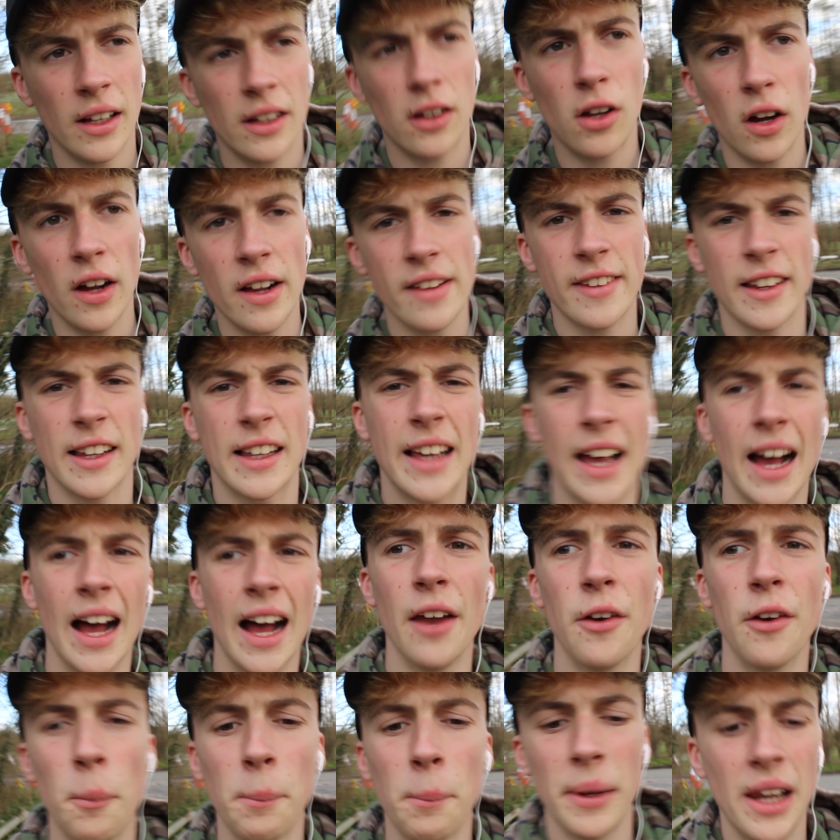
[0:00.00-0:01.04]
Guys, I
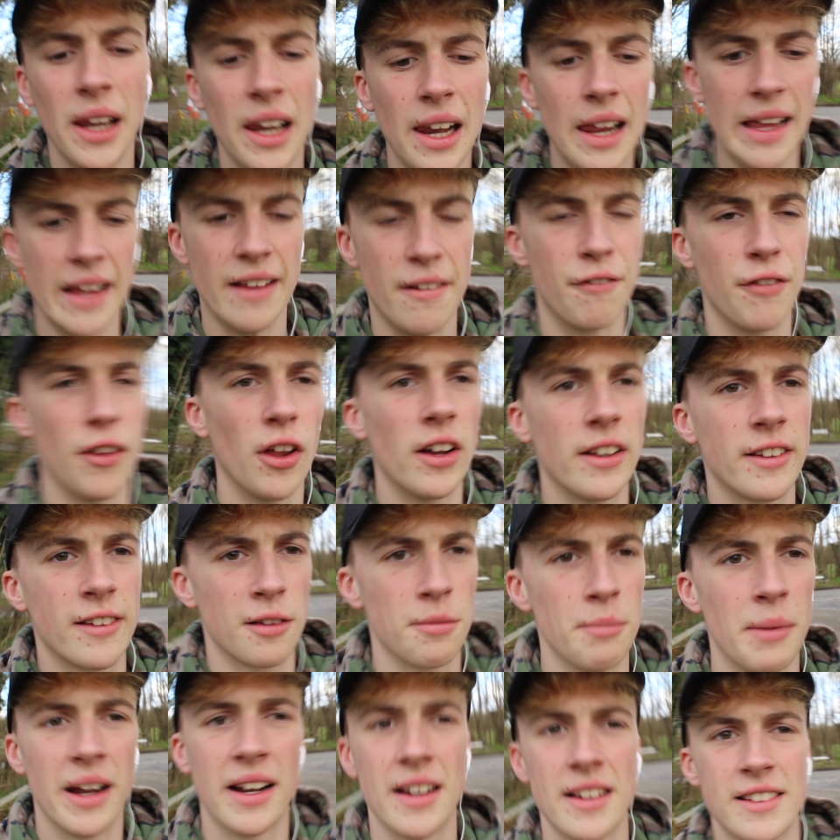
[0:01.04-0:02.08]
cannot believe that I
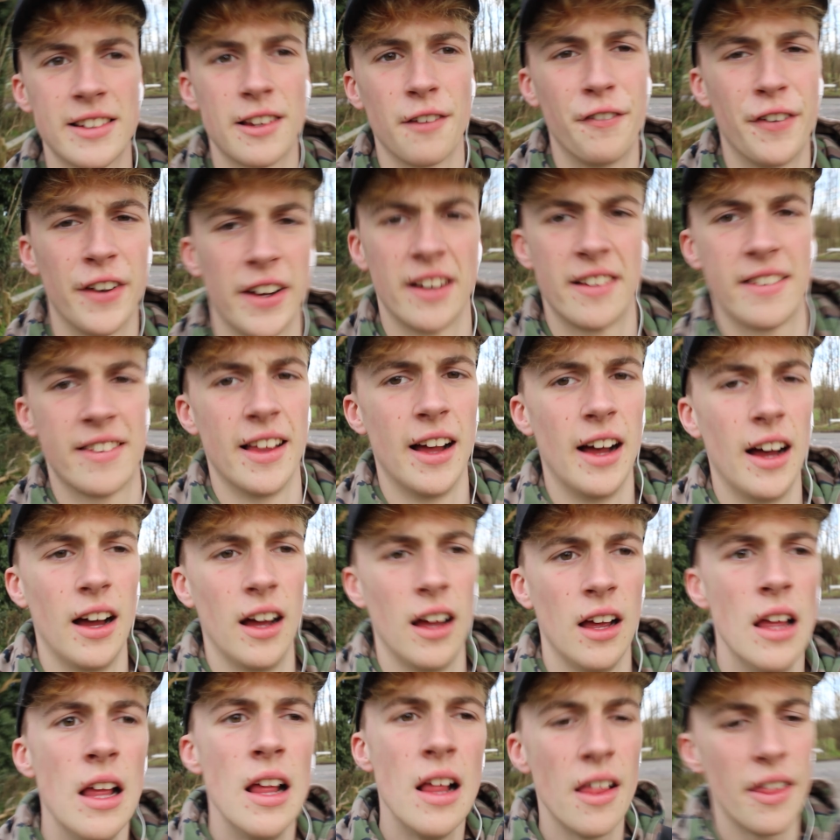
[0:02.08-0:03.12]
just managed to fix that.
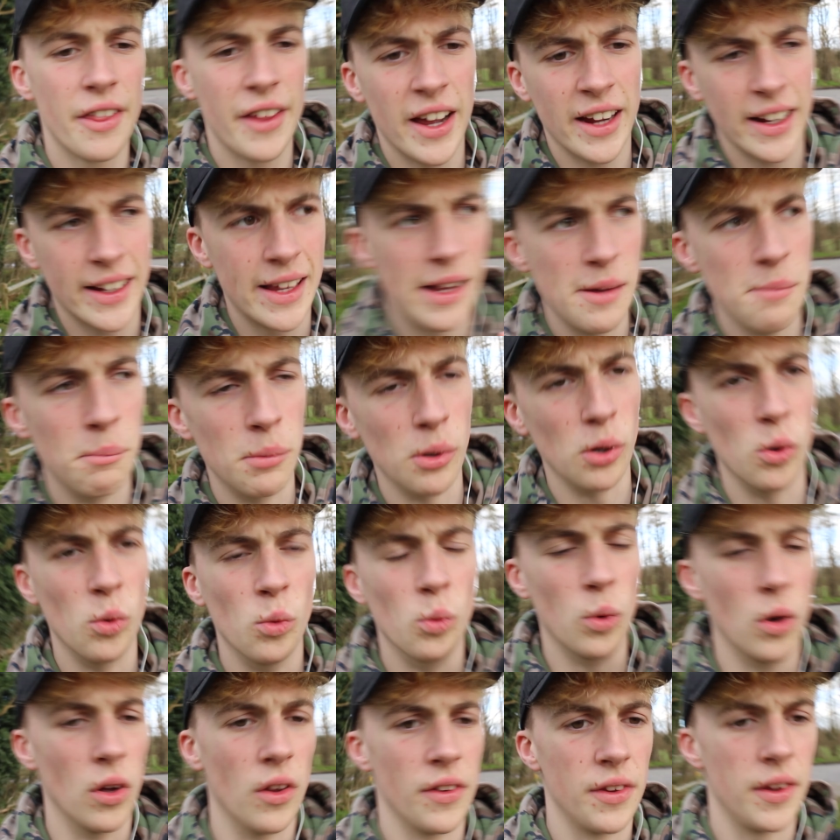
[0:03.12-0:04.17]
That gimbal
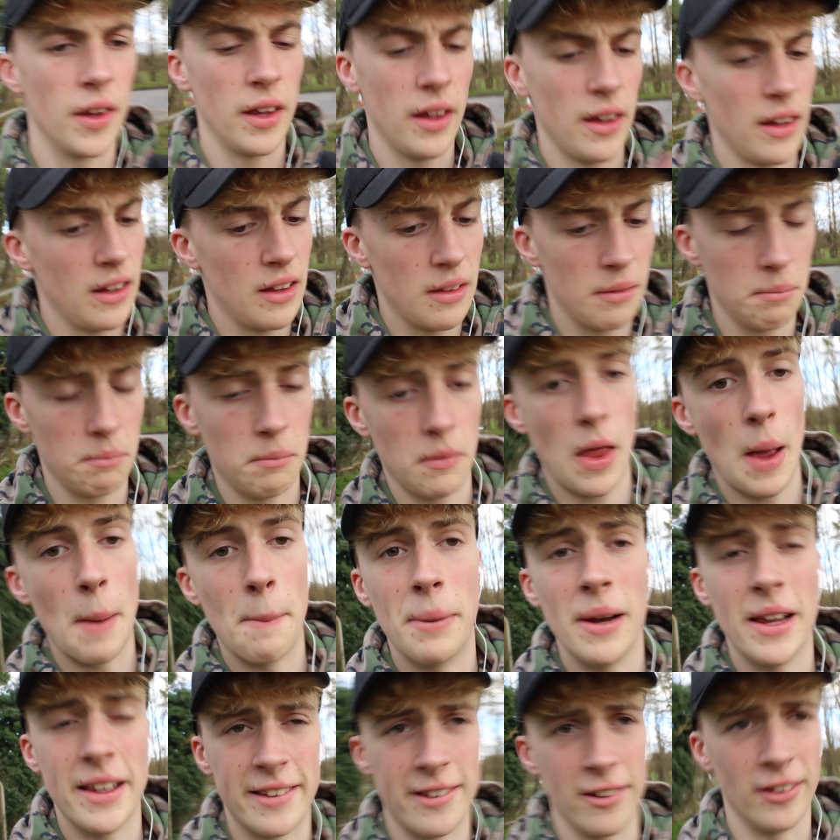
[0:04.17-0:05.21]
was
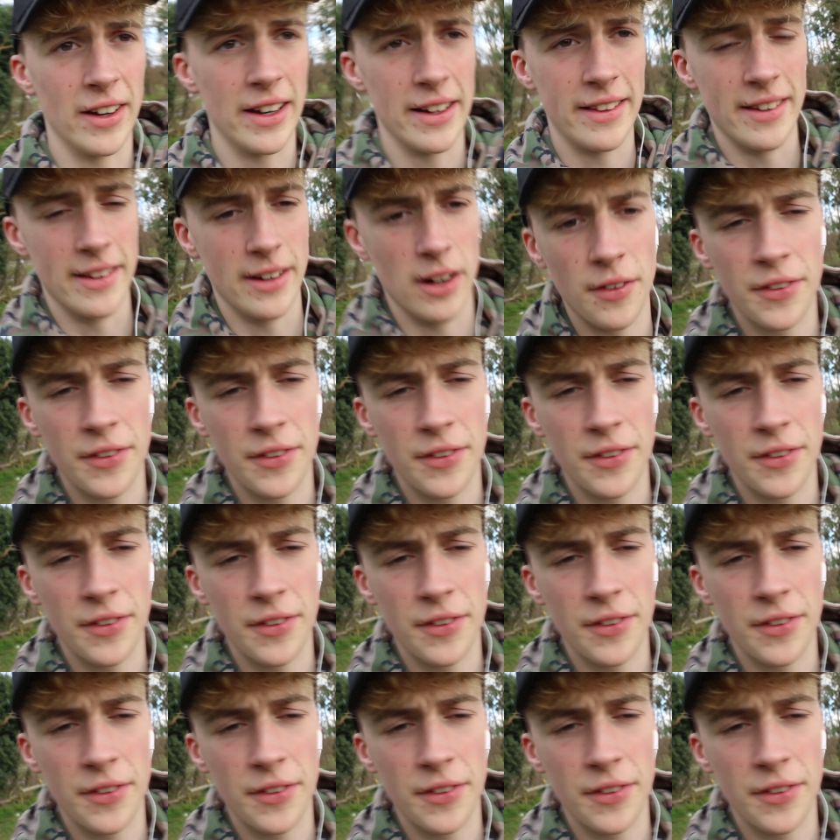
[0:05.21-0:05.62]
obliterated.